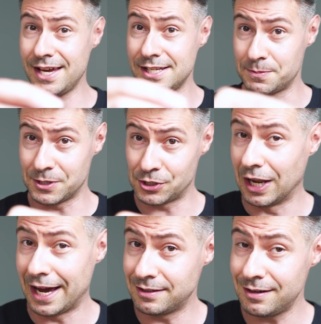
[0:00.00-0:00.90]
it is much
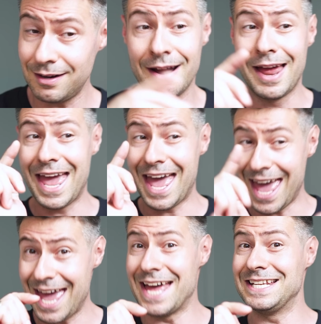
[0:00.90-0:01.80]
lighter,
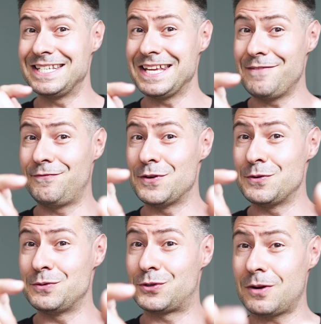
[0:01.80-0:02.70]
and if
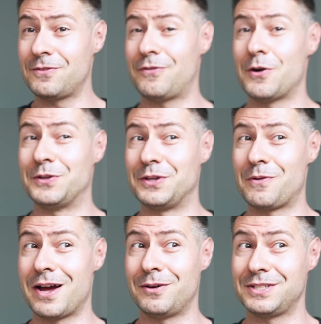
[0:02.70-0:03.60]
you drop the phone on the
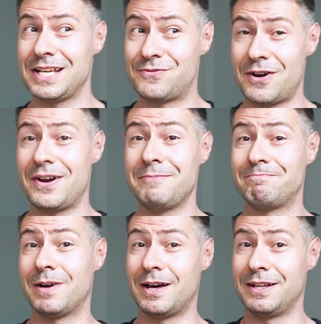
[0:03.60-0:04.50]
ground, it's very
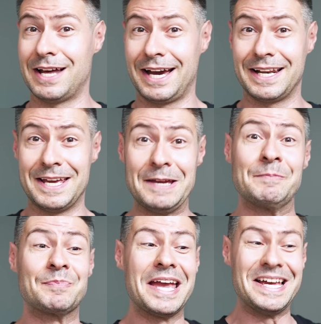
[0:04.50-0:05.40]
unlikely
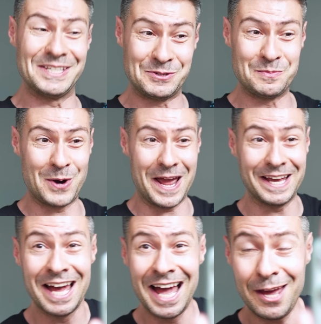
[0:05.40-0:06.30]
to
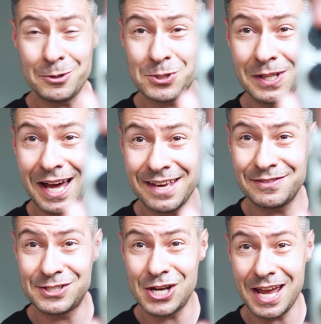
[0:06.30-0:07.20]
break. I also like
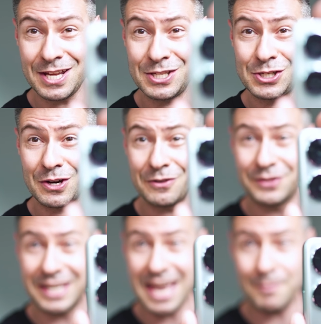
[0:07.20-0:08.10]
the change of
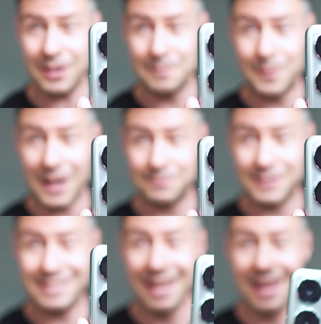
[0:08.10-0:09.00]
the camera
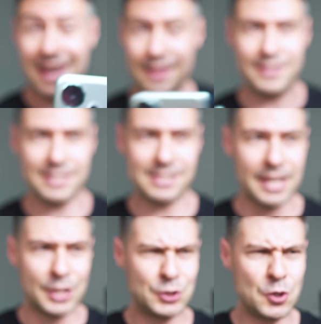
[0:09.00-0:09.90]
compartment, and this
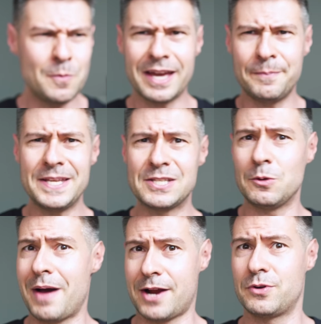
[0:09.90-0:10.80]

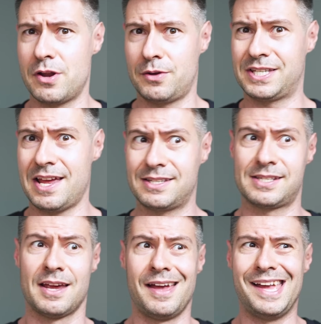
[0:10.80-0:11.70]
2-megapixel macro
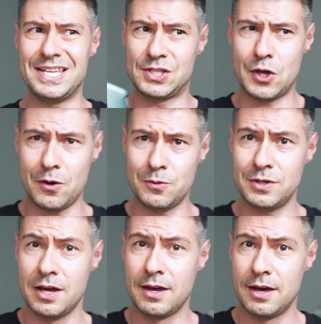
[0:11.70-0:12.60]
nonsense is
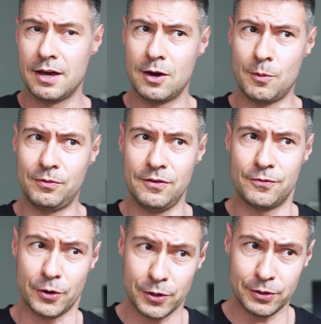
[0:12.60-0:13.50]
gone, hopefully
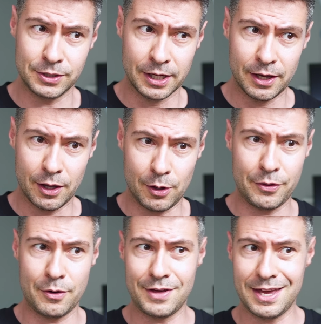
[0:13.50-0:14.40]
for good,
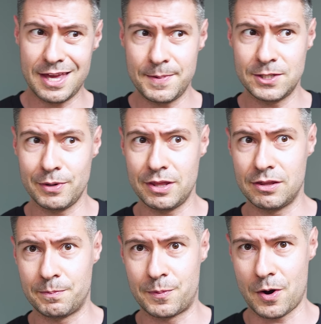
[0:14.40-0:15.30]
although they keep it with
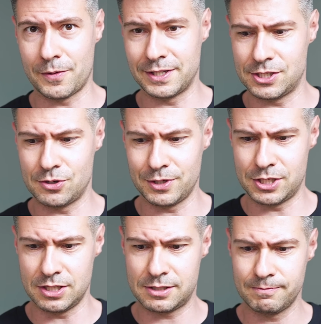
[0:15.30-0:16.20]
the Pro Edition,
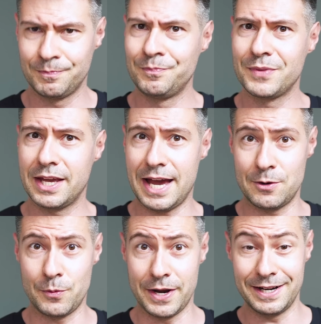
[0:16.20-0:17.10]
which is
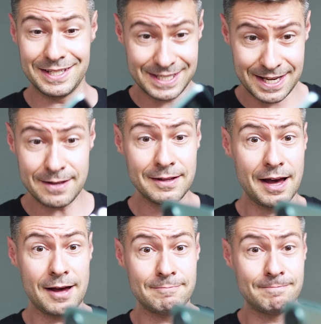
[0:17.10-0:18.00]
kind of weird. And still,
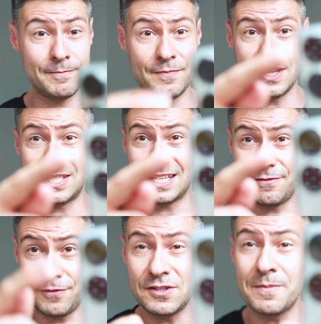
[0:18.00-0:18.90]
there's a
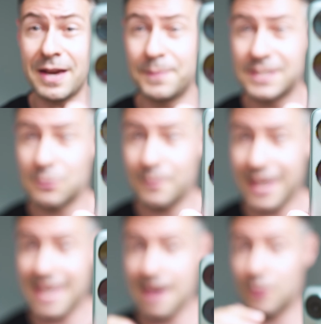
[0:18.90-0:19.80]
50-megapixel
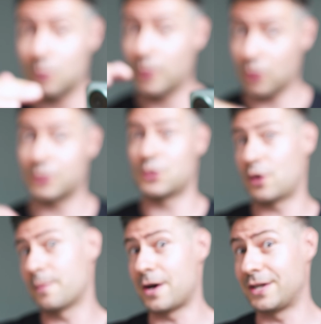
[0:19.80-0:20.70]
main camera. We're going to
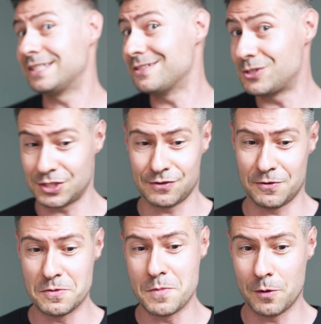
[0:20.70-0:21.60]
talk about it in just a
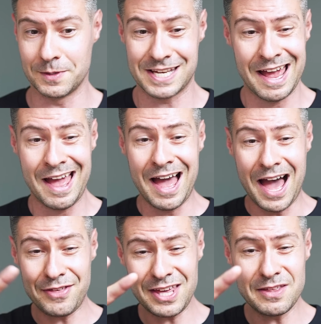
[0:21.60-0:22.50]
few moments.
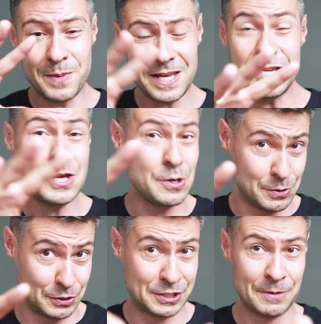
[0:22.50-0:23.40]
I think the big
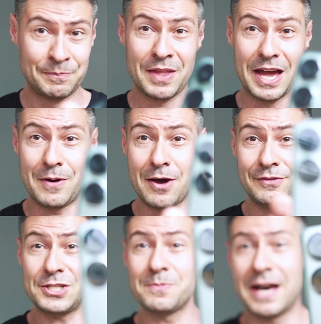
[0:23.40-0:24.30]
news
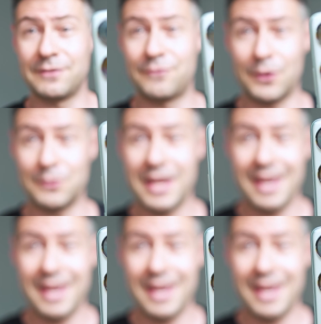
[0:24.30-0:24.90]
around this smartphone